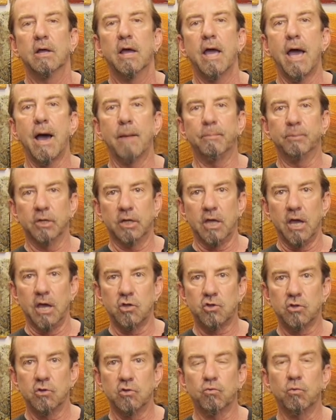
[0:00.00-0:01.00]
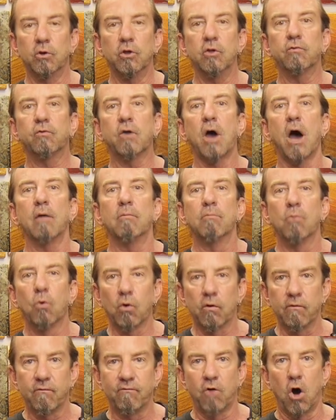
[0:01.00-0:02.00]
applications where you've got
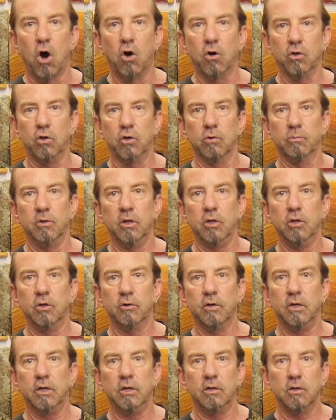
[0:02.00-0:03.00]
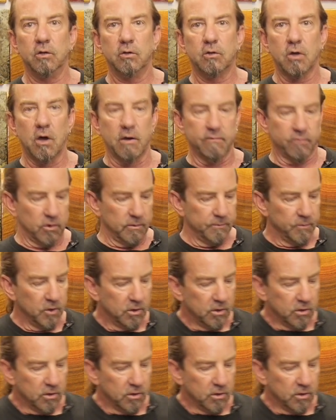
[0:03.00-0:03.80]
more volume that you need to cover.